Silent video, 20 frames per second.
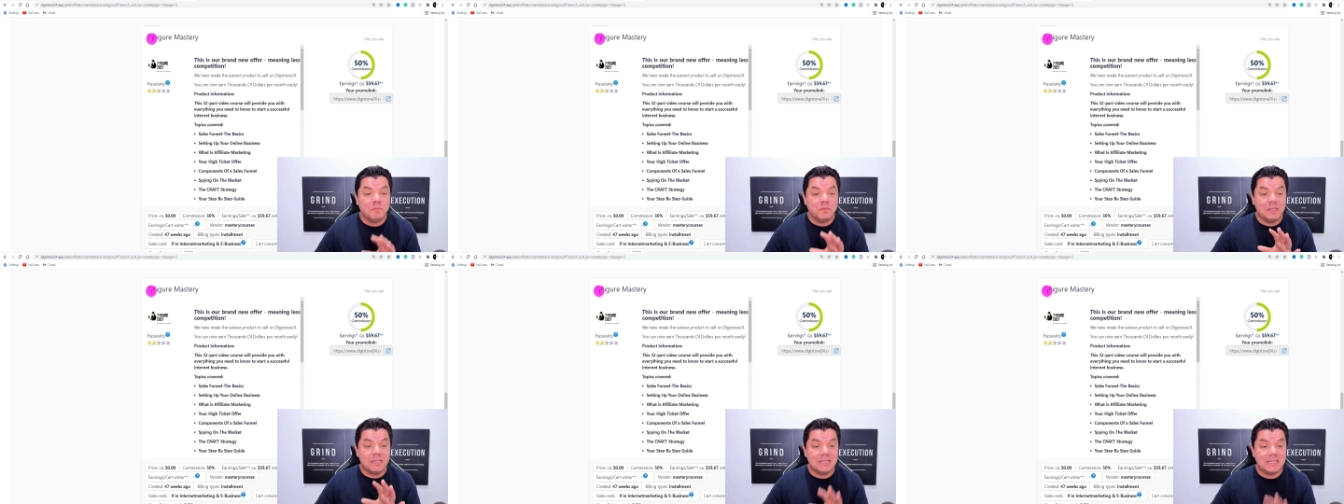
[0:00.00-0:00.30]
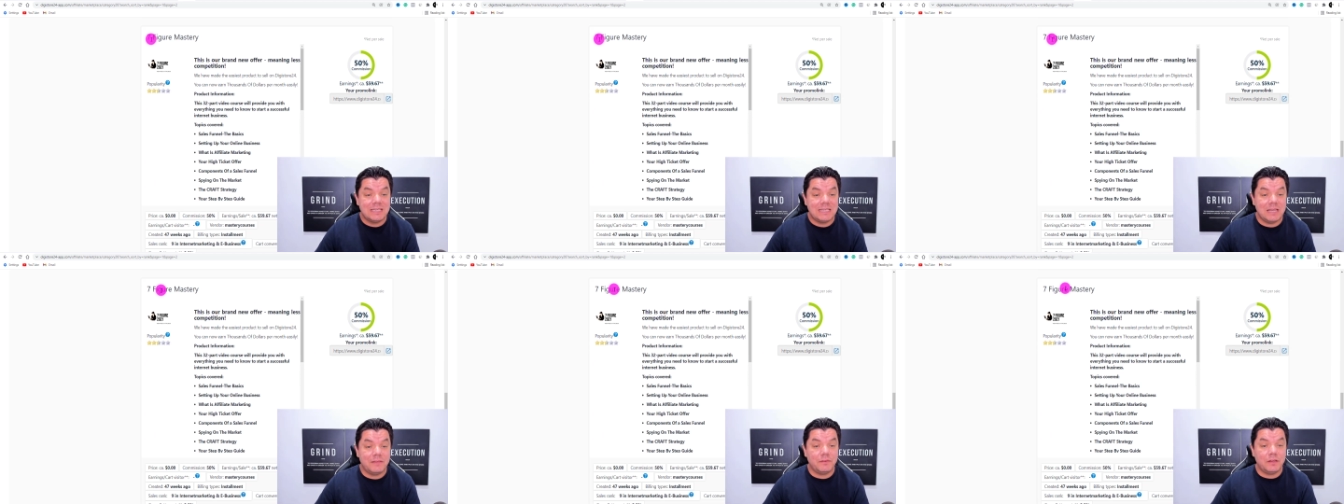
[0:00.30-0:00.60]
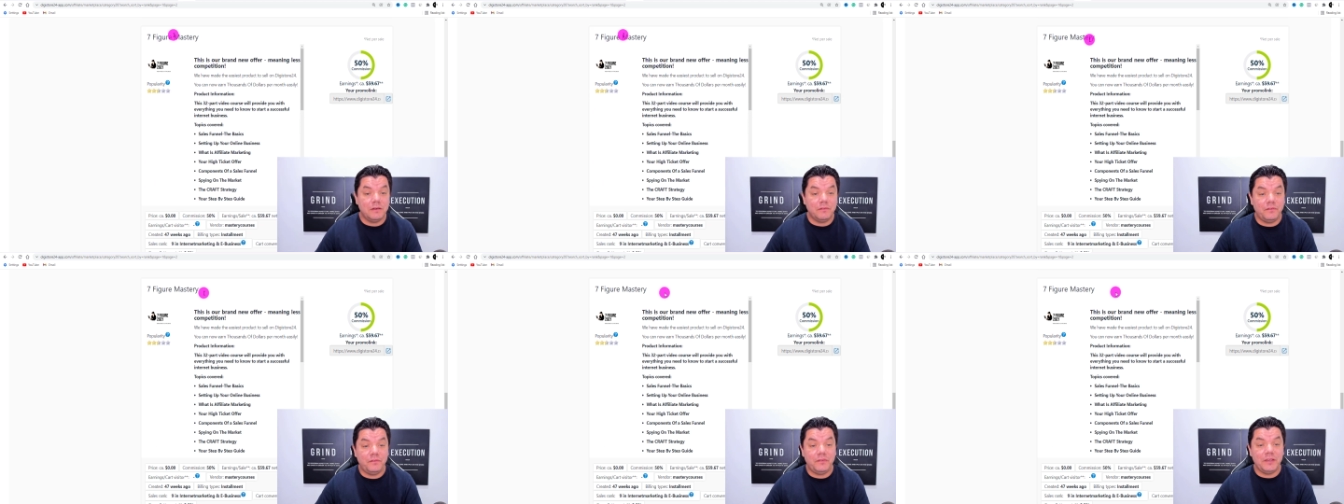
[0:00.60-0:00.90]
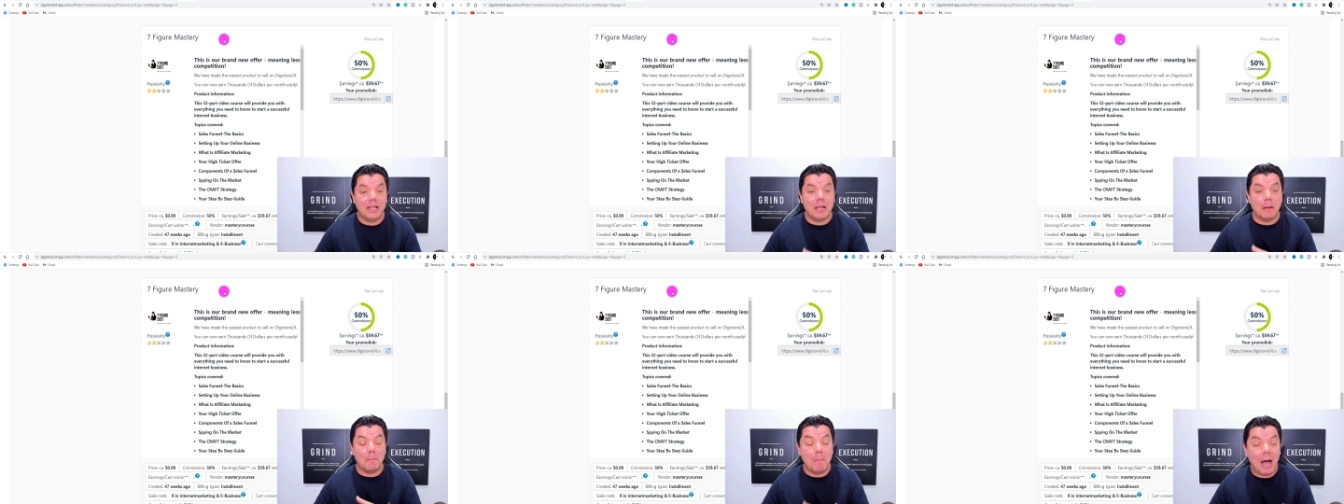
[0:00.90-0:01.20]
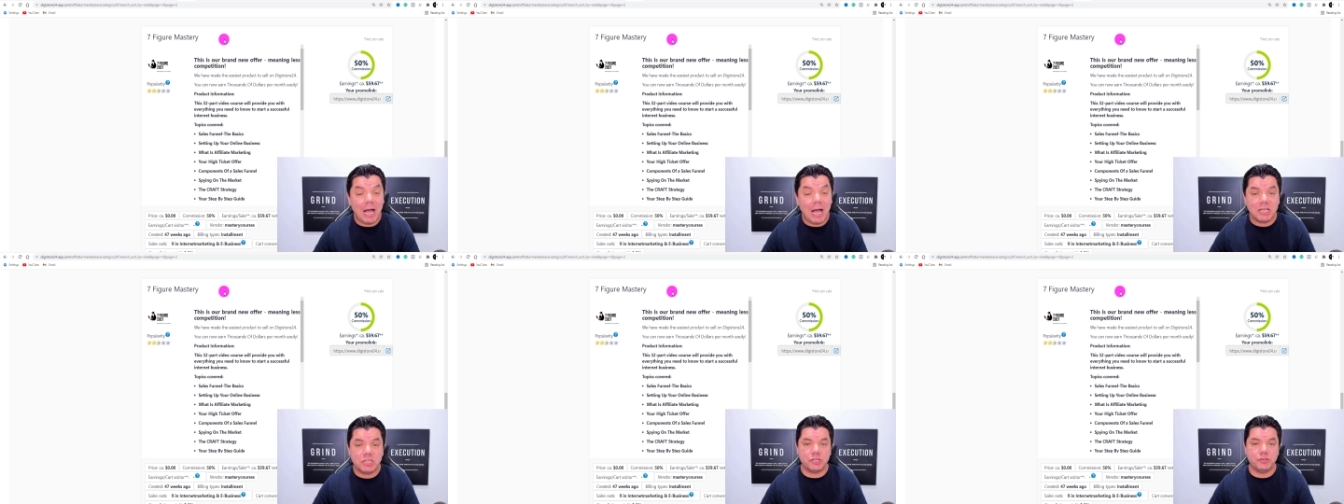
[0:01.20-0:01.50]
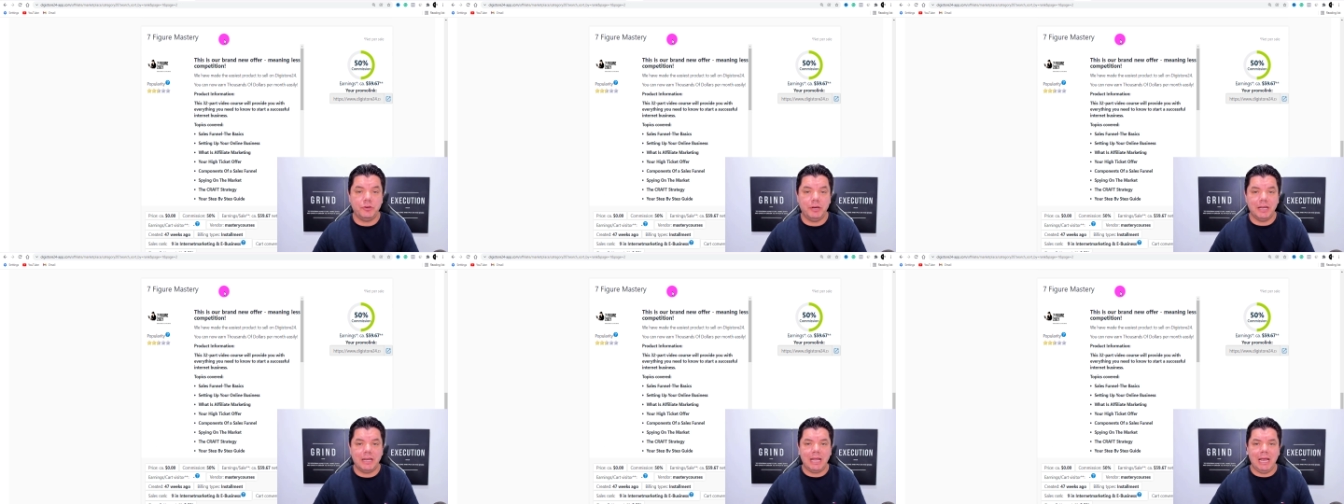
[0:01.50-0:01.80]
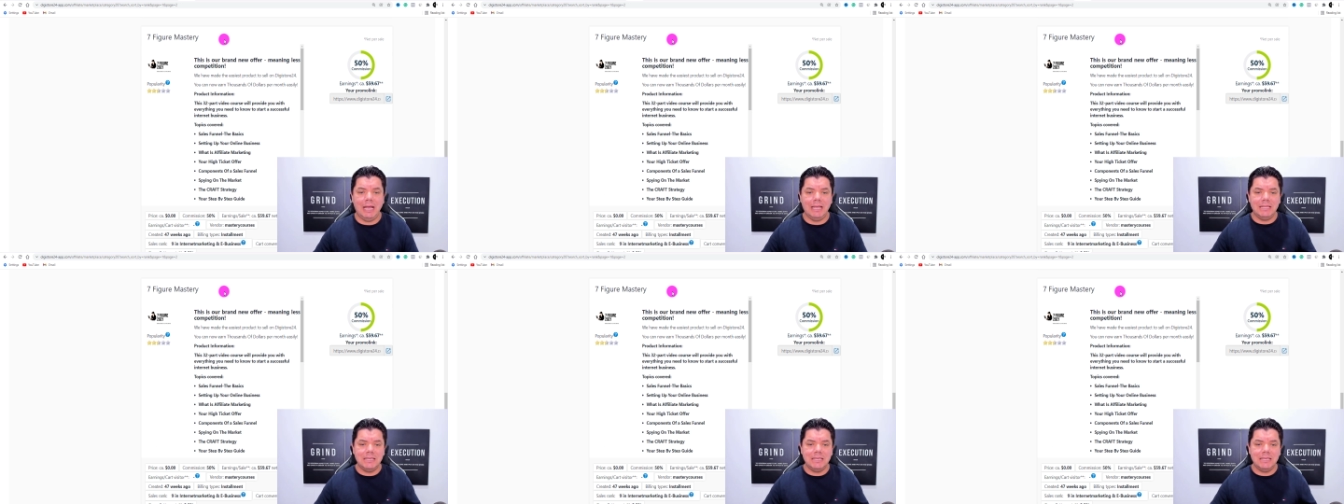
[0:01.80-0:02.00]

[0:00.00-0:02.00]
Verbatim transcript: the 7-Figure Mastery, okay?